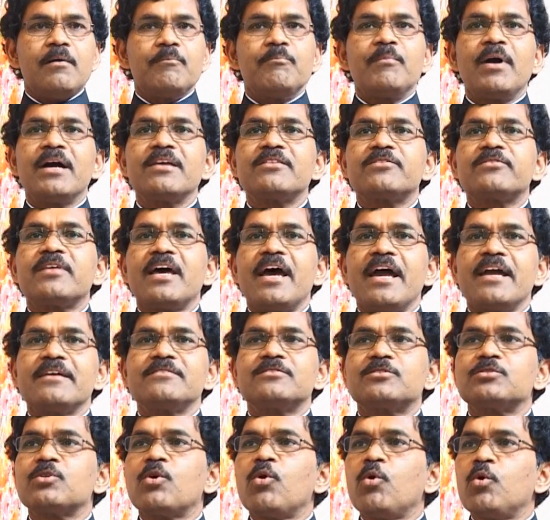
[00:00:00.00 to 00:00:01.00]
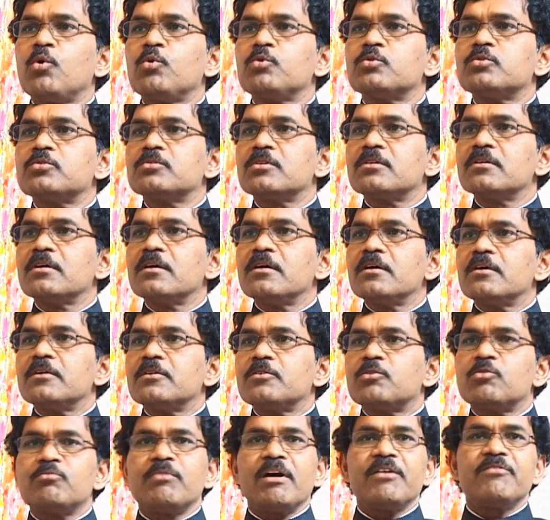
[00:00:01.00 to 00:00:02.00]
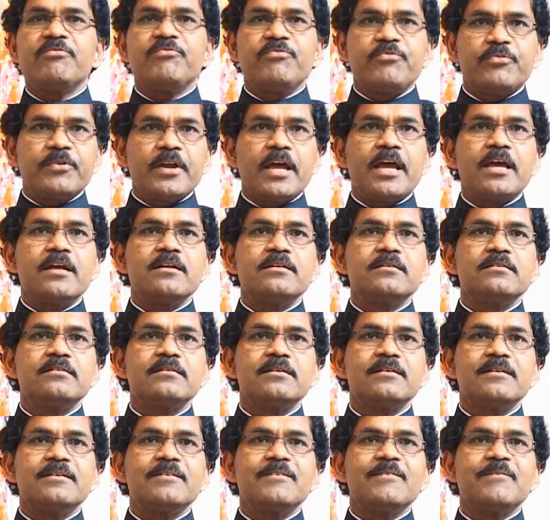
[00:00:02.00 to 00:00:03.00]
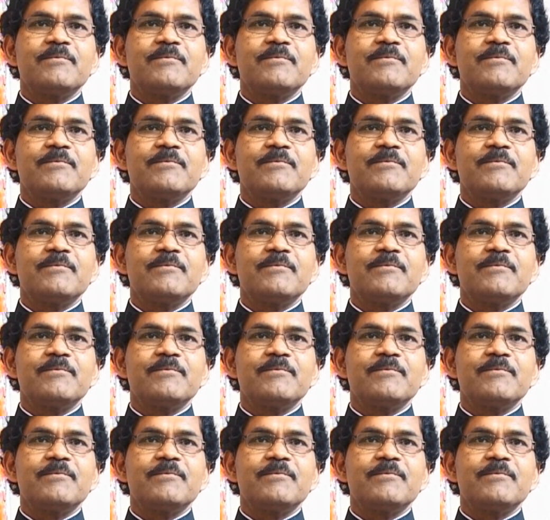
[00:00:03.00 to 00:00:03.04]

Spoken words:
My thanks go to my friend